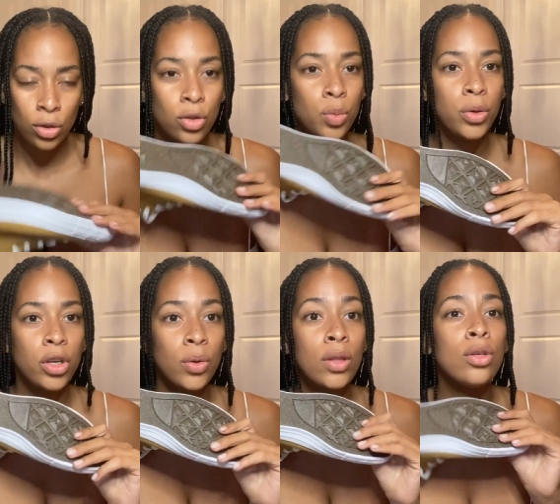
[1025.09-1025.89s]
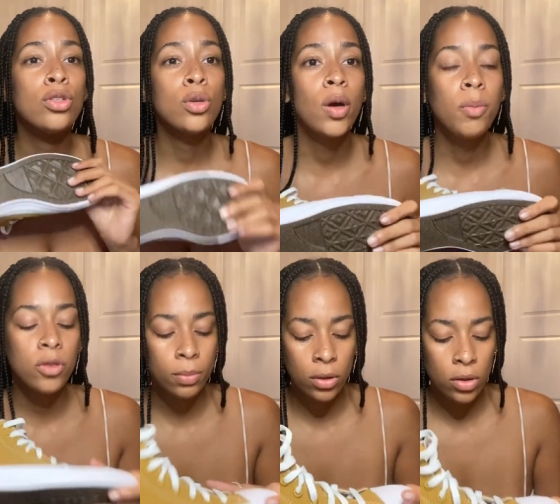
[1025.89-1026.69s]
are super cute and they're so
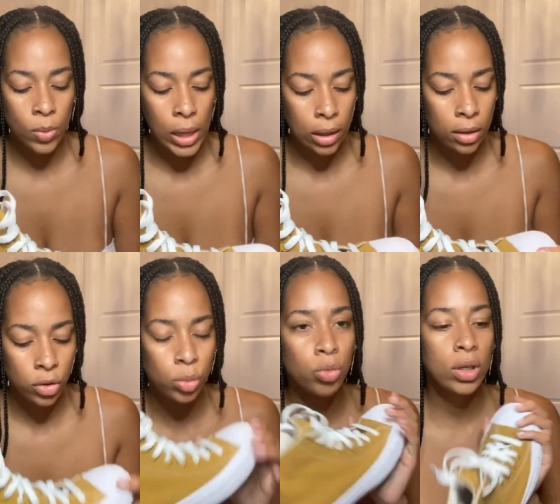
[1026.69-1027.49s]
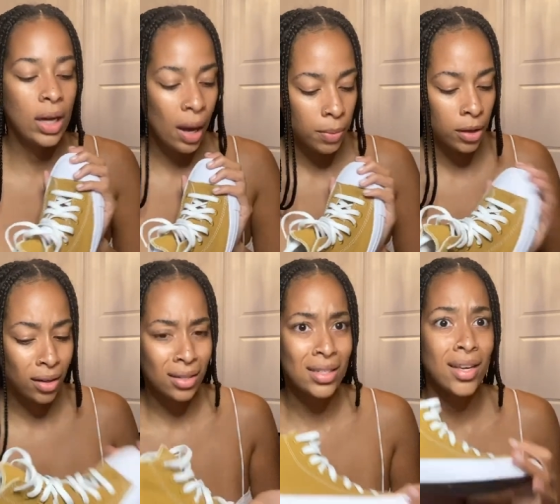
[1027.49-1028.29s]
comfortable as well so i'm really happy i
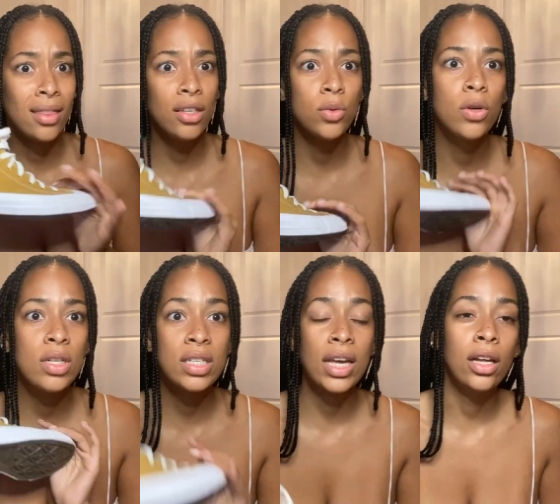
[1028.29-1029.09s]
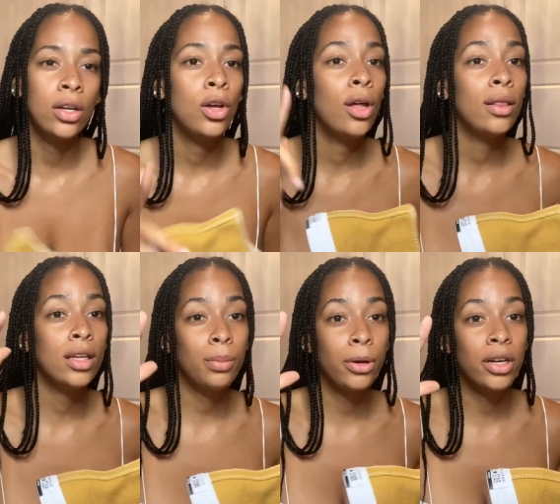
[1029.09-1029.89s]
got these and these were on sale
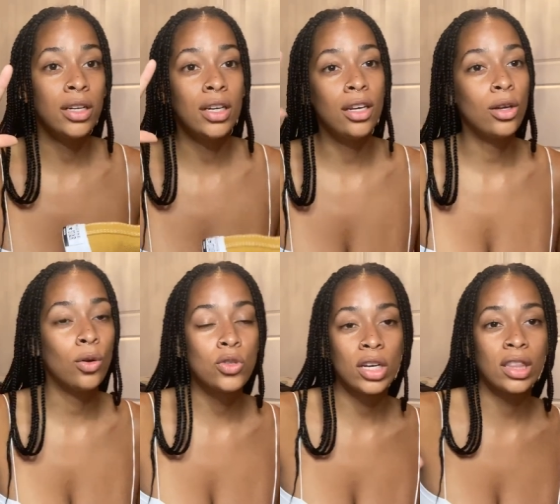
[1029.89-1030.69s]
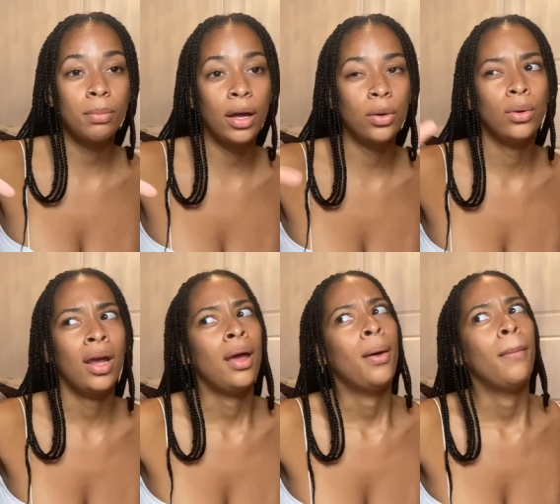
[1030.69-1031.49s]
little burgundy go check them out
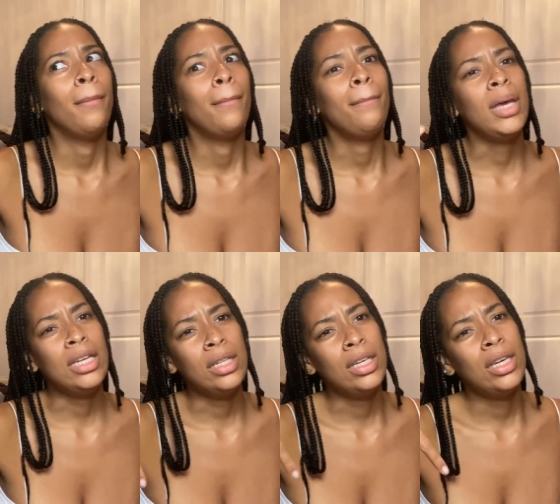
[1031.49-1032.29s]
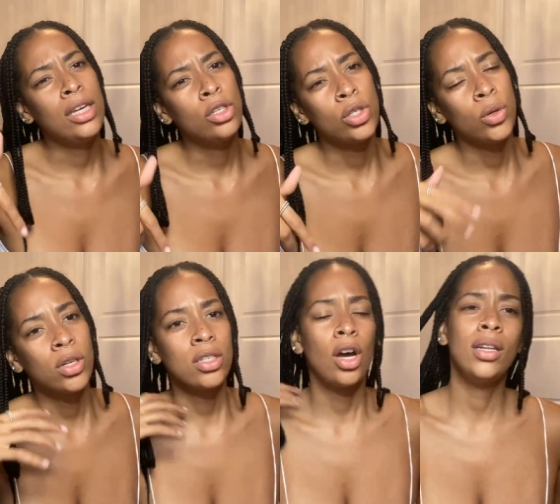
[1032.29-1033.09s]
mainly in
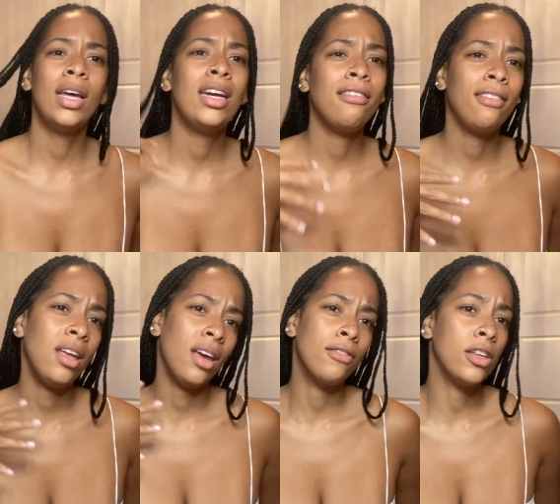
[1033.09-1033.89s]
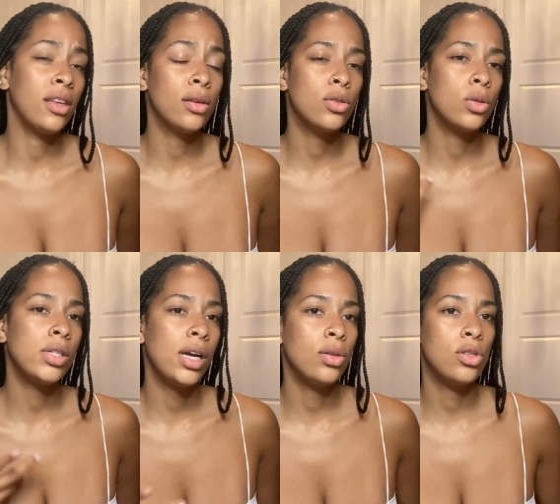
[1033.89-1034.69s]
stores. Online, I feel like everything is sold
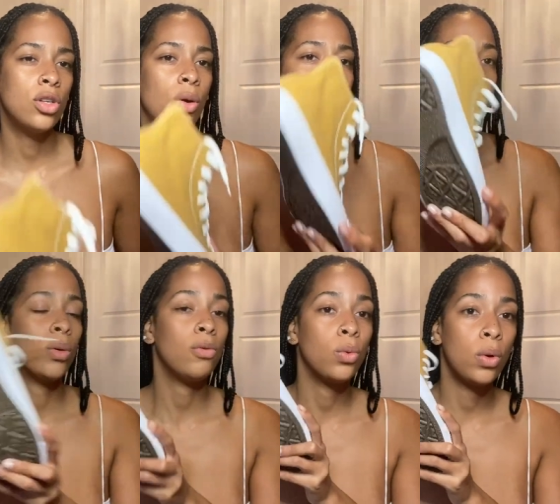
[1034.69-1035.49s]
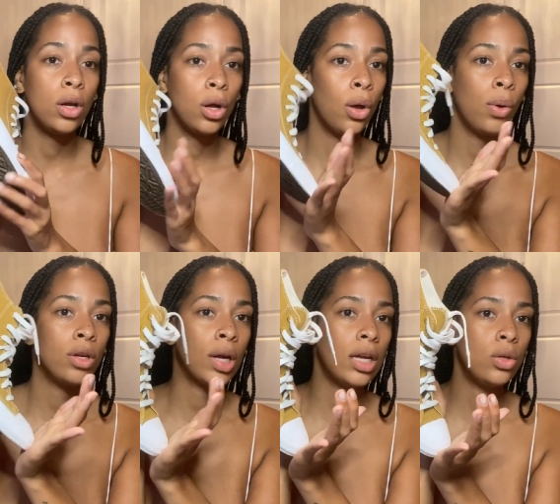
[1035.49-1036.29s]
out. So if you ever want to go
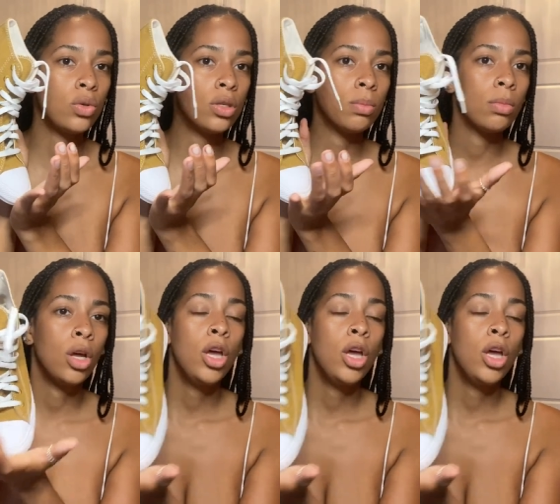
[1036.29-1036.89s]
and get you some